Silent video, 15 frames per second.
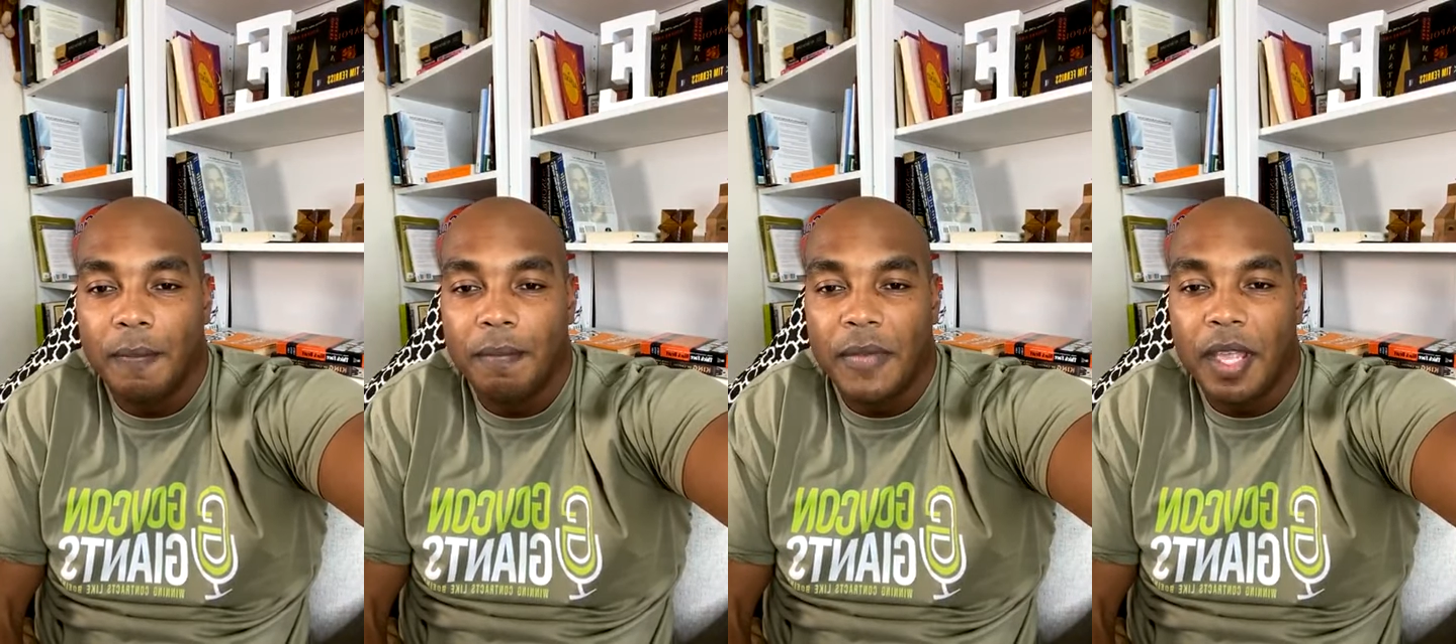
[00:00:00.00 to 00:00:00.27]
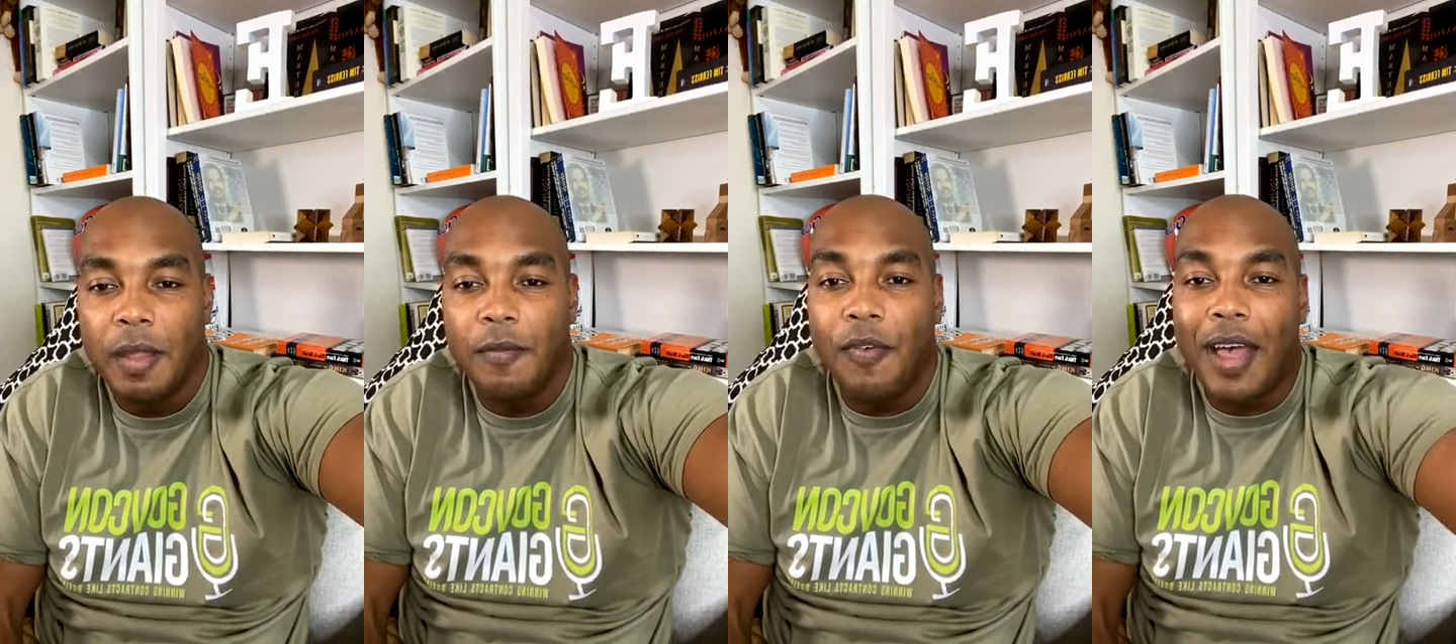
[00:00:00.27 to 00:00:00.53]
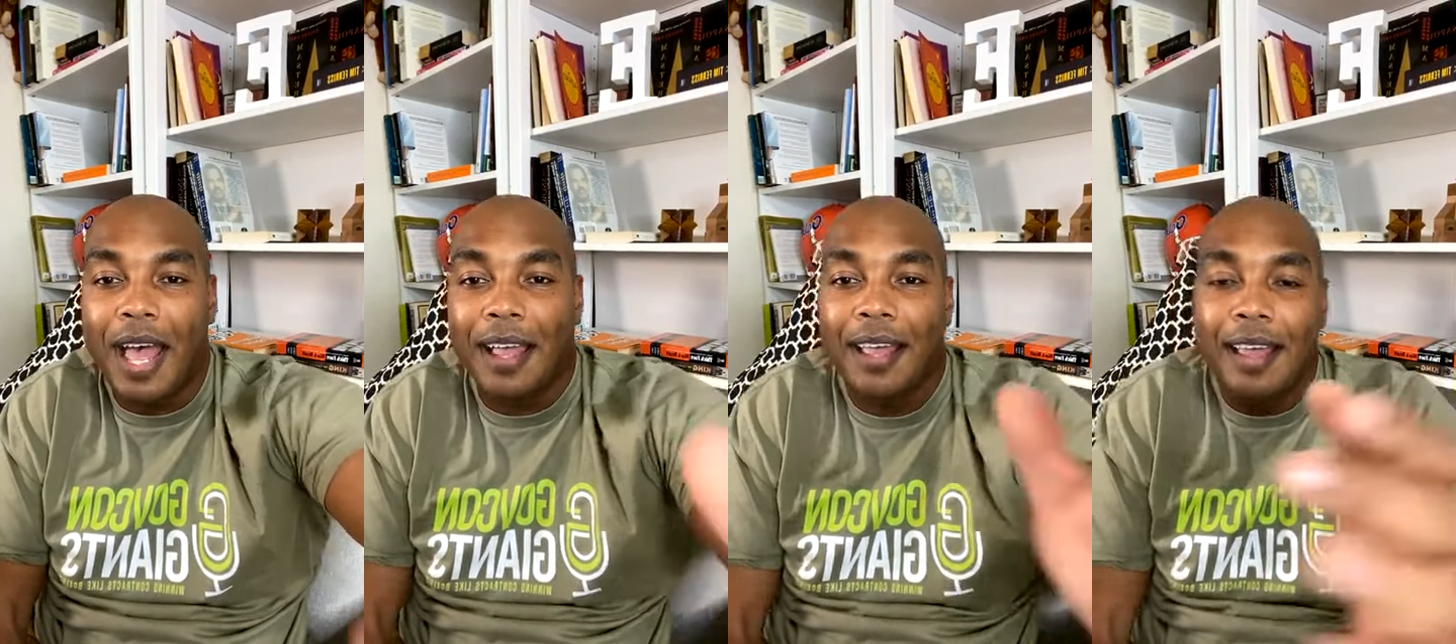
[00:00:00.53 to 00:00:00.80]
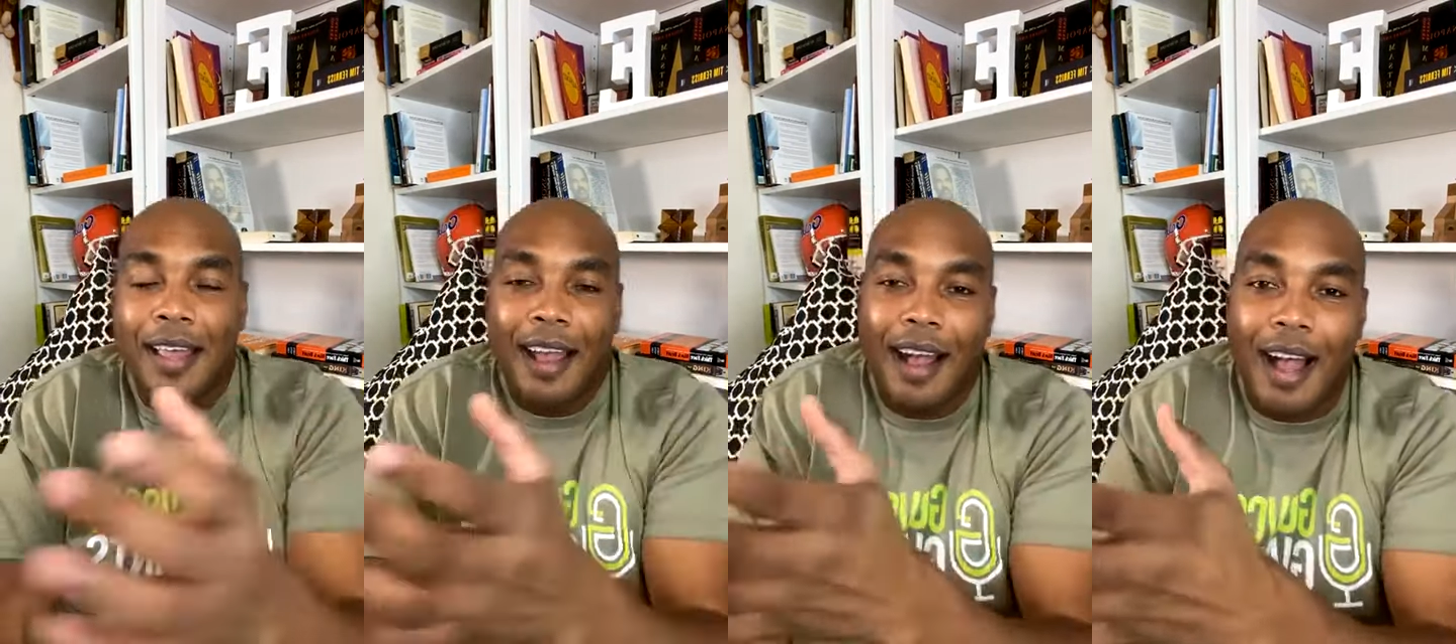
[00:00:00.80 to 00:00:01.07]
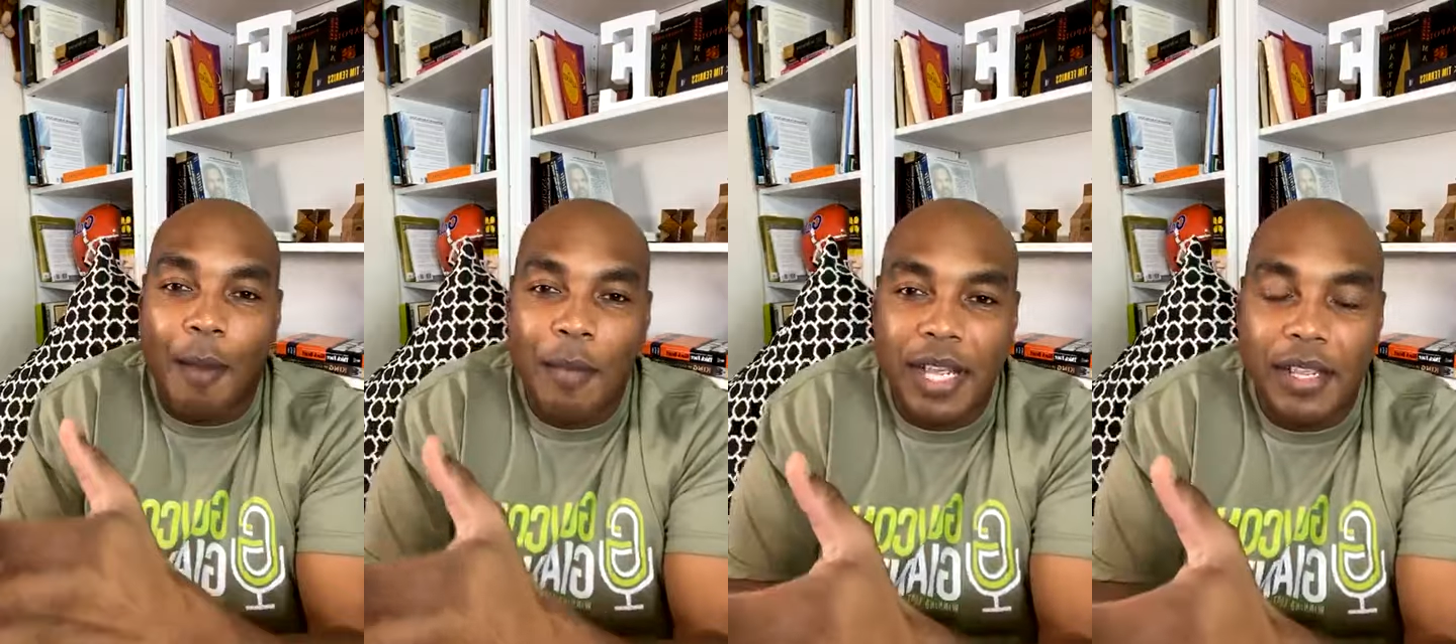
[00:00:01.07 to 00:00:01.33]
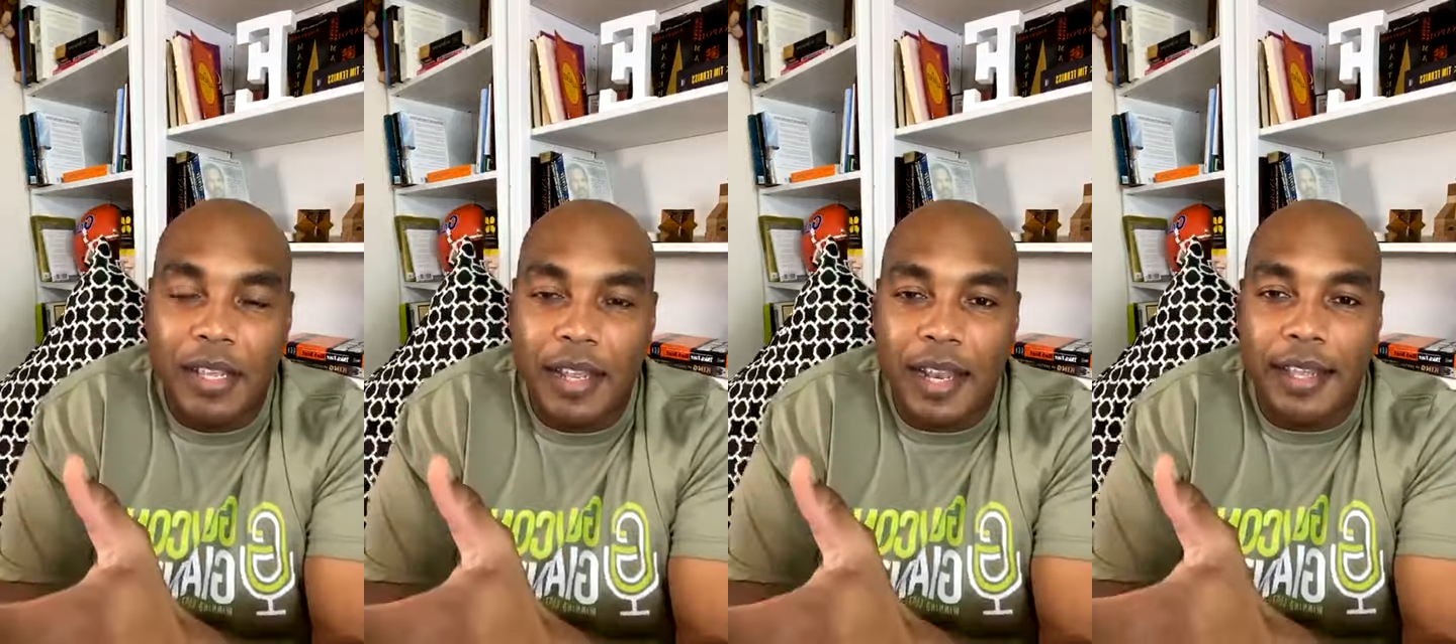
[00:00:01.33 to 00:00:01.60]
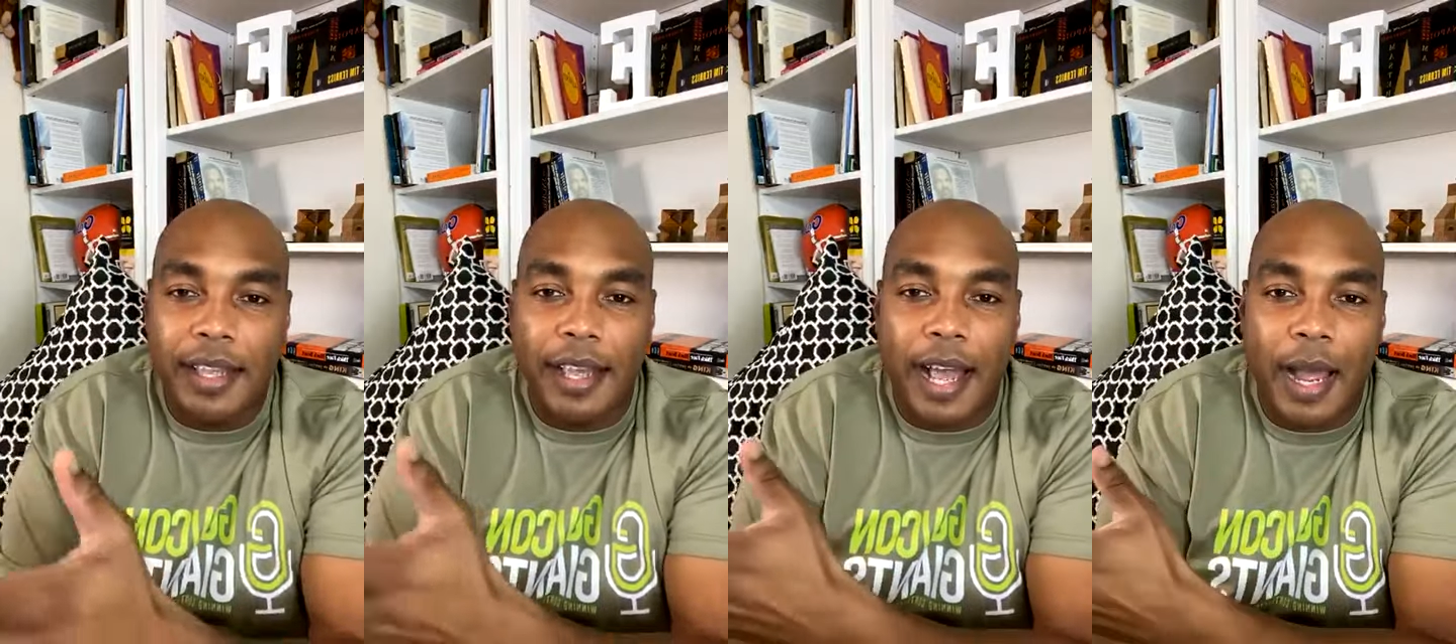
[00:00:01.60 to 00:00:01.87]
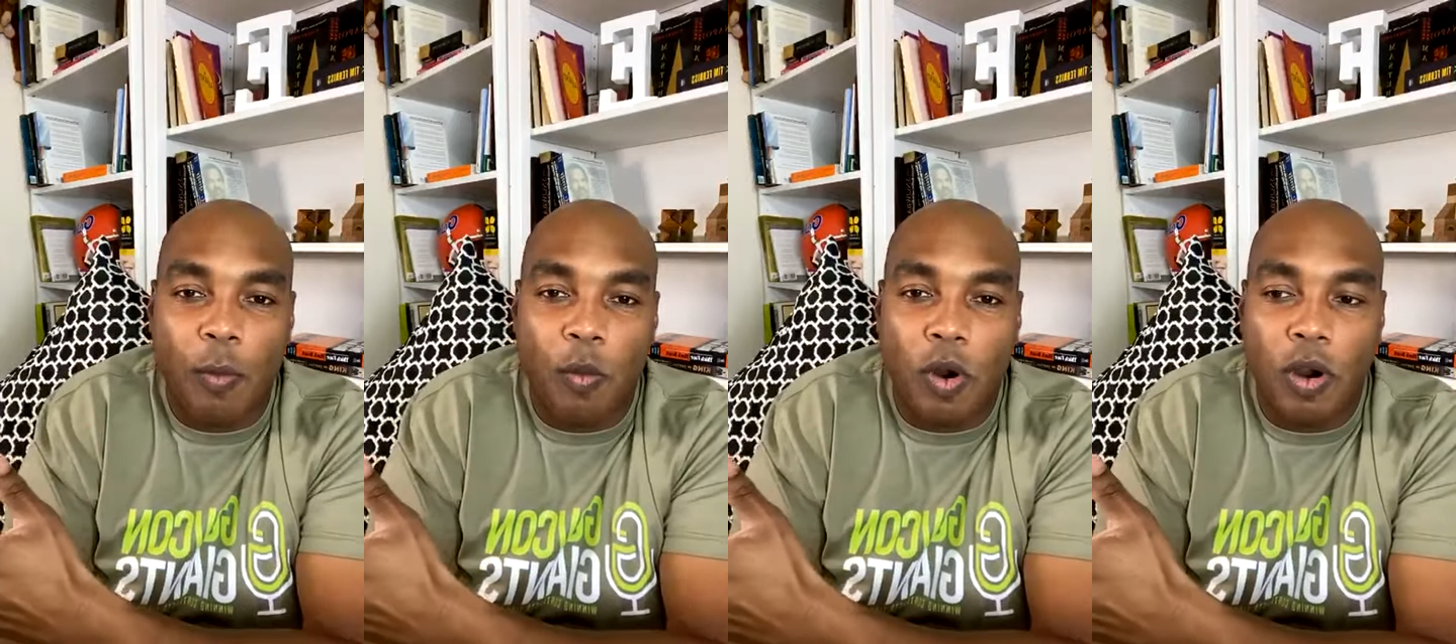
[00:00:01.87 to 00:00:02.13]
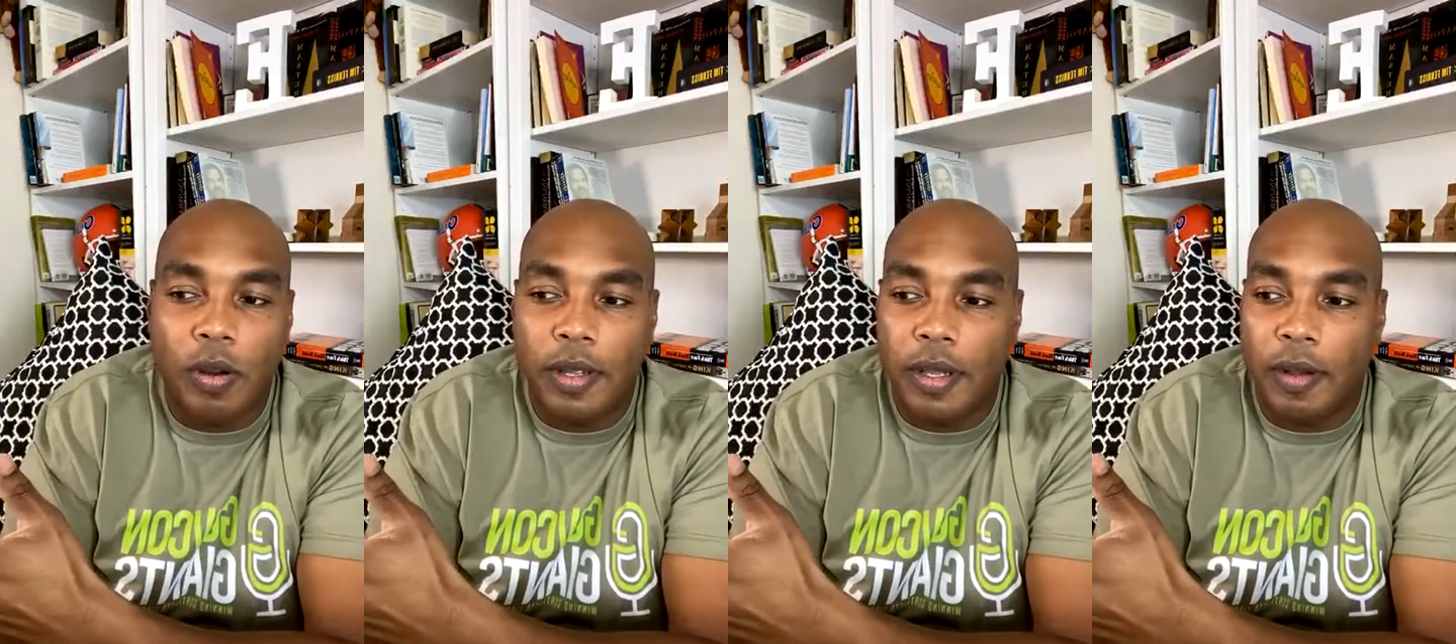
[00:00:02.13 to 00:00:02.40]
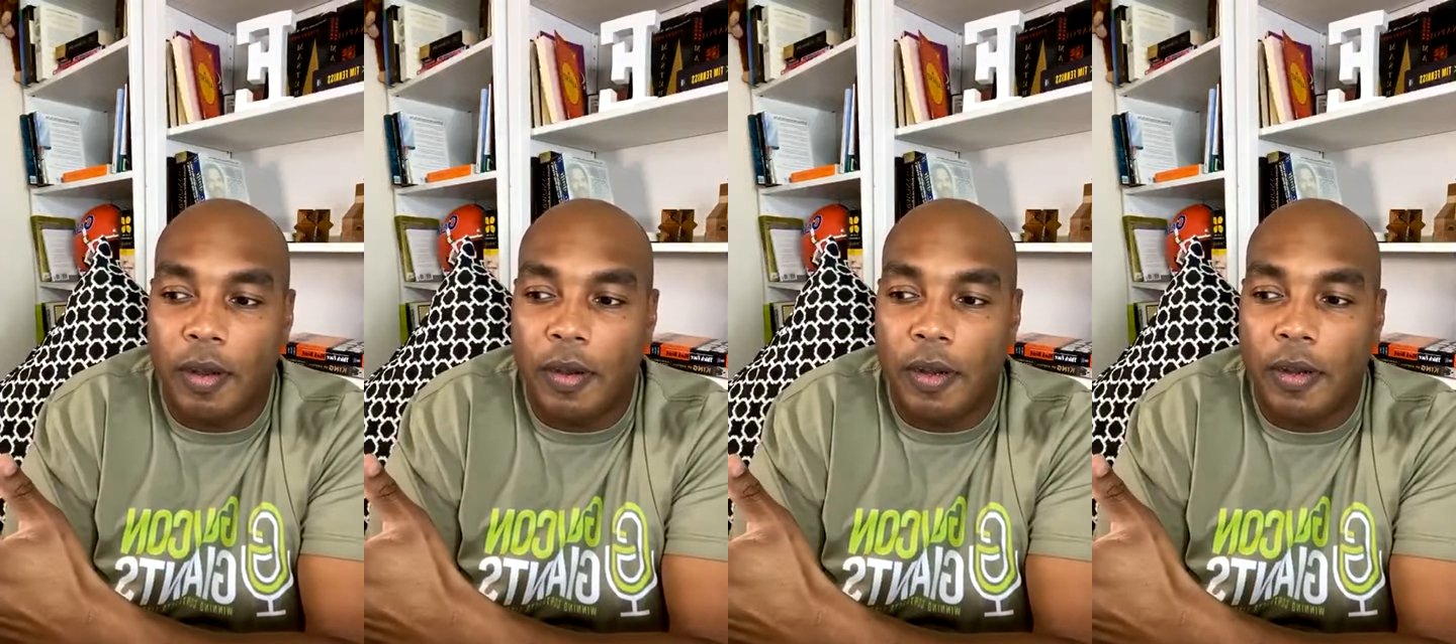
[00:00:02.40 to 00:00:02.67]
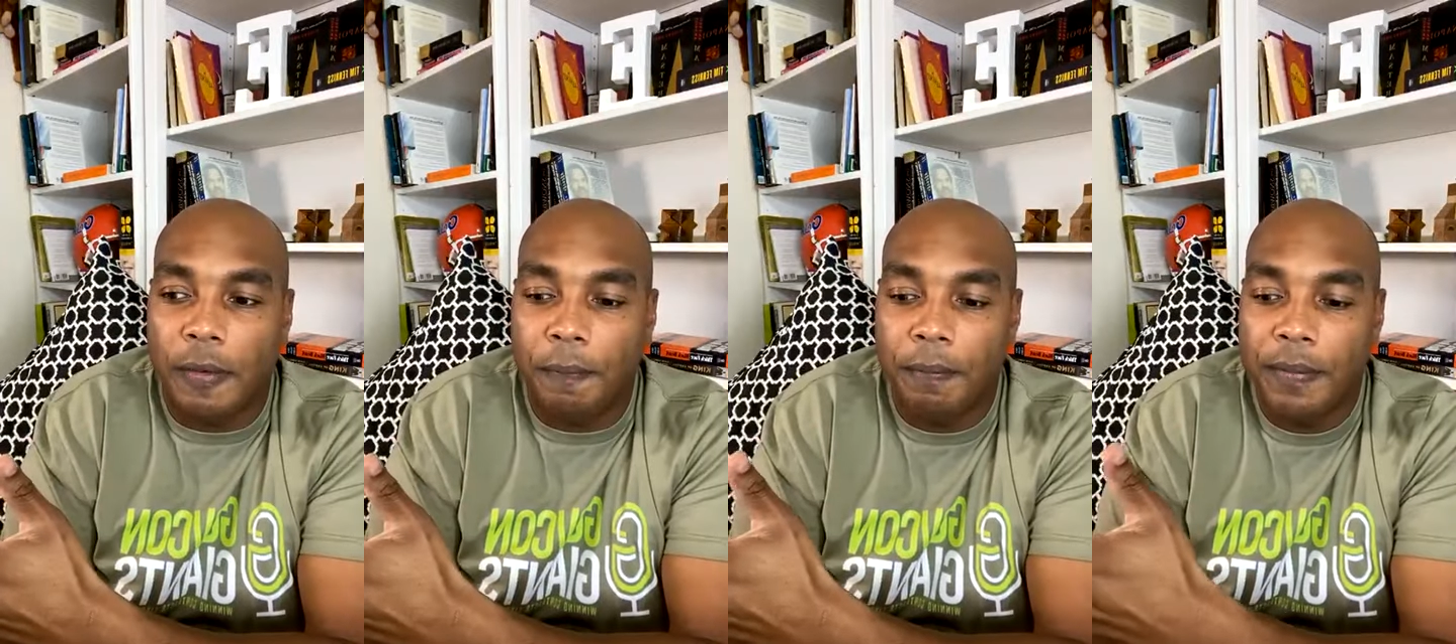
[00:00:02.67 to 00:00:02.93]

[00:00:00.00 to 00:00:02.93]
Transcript: In fact, I'm in Connecticut. I work over